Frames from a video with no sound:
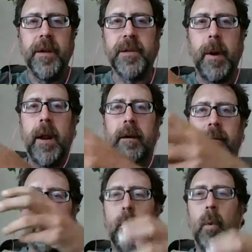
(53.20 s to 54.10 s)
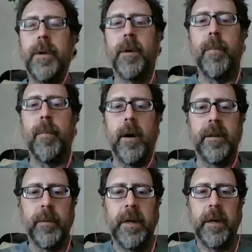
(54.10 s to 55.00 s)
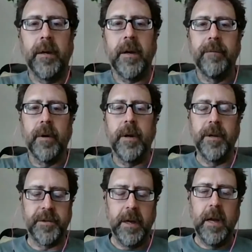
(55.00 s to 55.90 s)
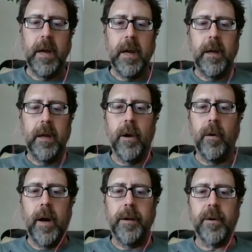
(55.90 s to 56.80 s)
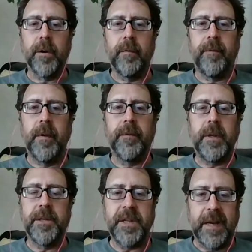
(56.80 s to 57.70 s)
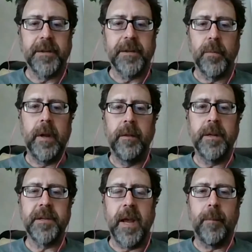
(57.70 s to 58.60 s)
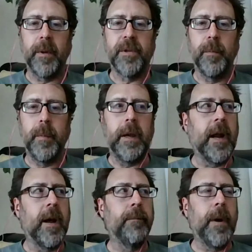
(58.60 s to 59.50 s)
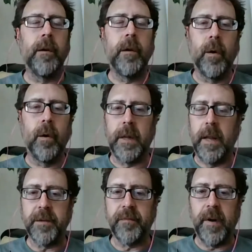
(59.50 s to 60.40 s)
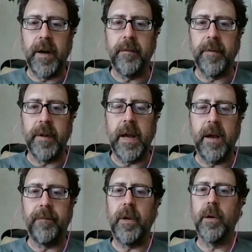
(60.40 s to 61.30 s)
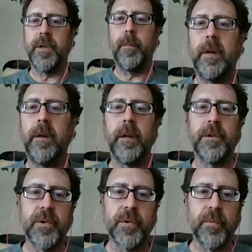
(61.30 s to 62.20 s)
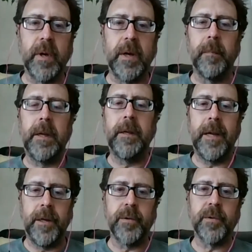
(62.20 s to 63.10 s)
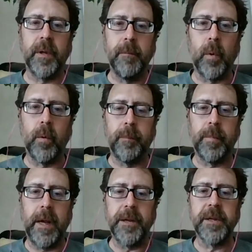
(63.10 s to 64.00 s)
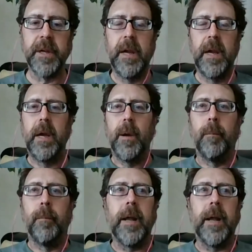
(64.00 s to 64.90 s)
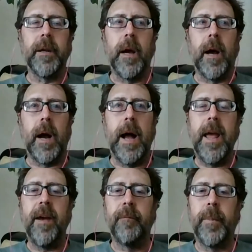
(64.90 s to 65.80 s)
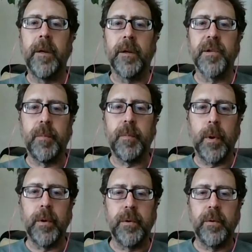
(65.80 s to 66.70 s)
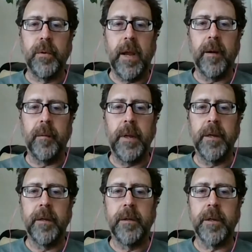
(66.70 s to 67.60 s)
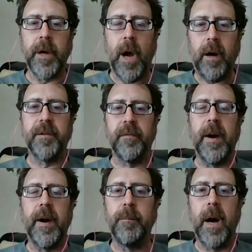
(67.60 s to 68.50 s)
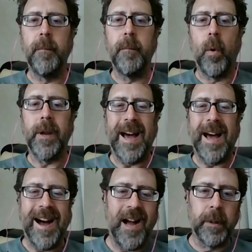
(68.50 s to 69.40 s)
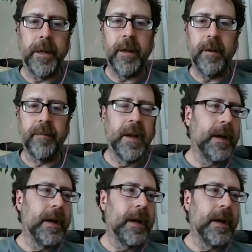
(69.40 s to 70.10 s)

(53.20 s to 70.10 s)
things about having the mold in your body that we need to cover is that, I turned 56 when this happened to me. And I know for the last 5.5 years, been in an extremely dangerously moldy place. But I have been exposed to and been toxified by mold, I believe,